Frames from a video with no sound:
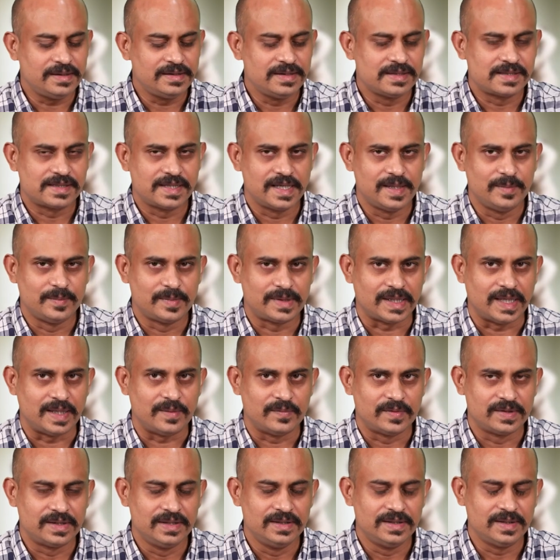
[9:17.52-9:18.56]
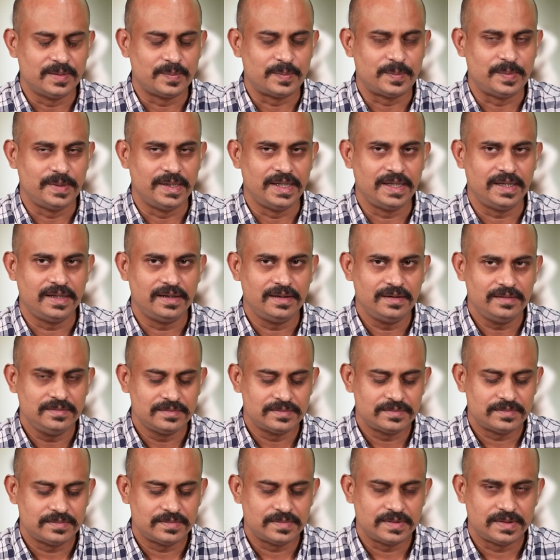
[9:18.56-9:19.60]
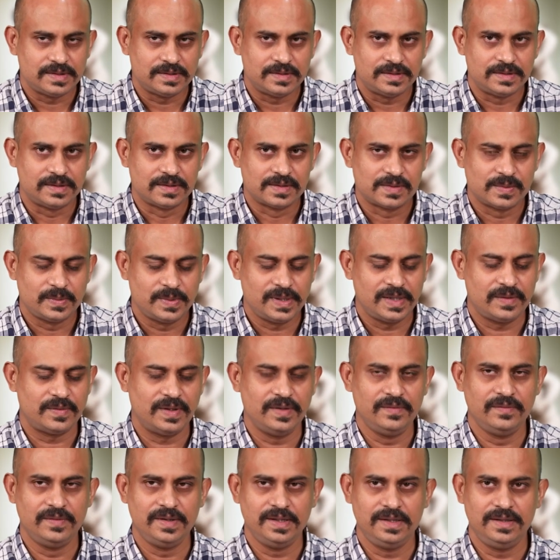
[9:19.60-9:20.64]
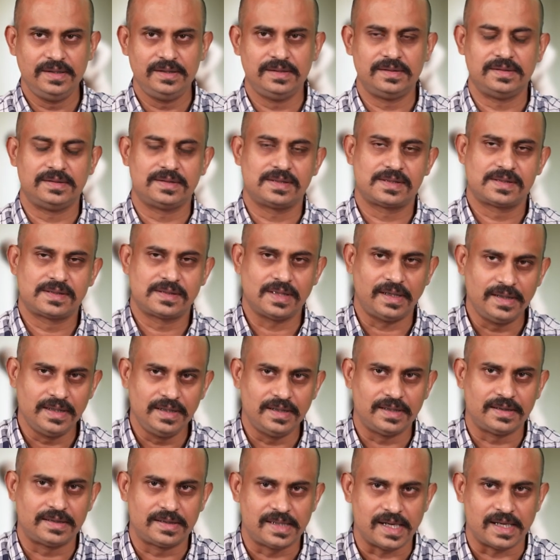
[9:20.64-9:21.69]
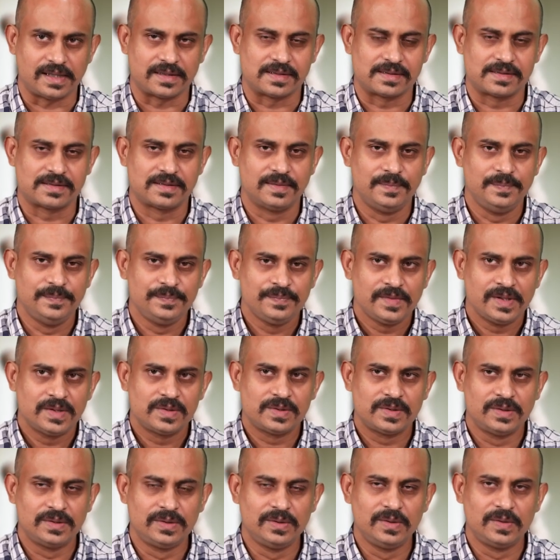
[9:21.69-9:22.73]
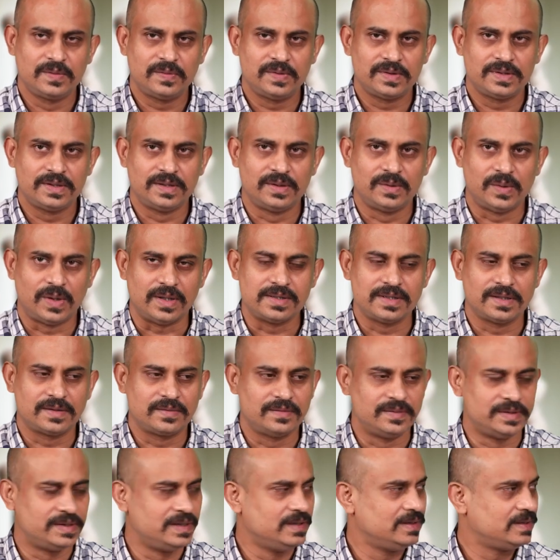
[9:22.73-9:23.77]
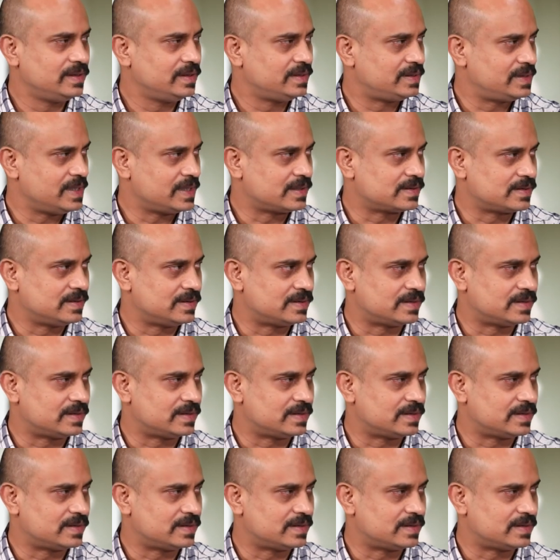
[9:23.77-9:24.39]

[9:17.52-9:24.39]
at the same time, within the play, when we study a text, should look for the logic within the text